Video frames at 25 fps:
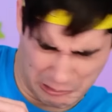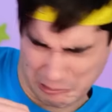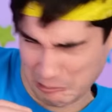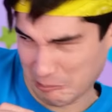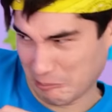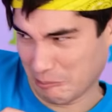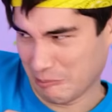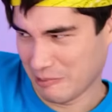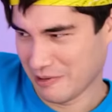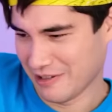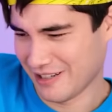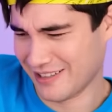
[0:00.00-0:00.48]
You're
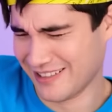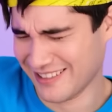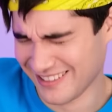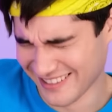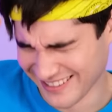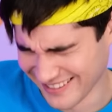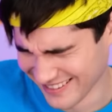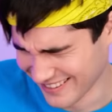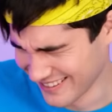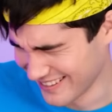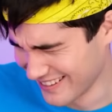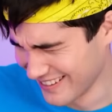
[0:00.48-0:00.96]
so
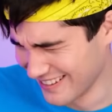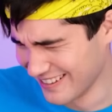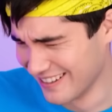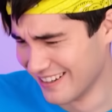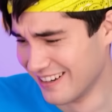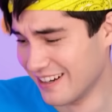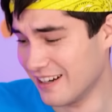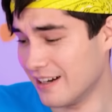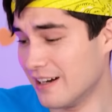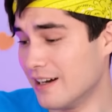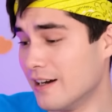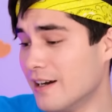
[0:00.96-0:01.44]

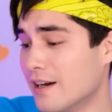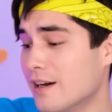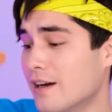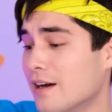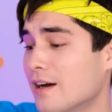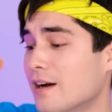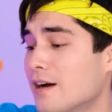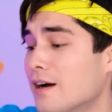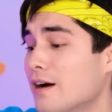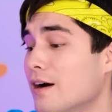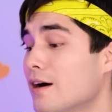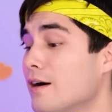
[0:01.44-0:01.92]
immature!
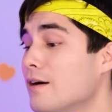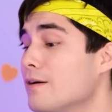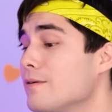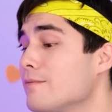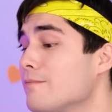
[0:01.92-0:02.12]
So,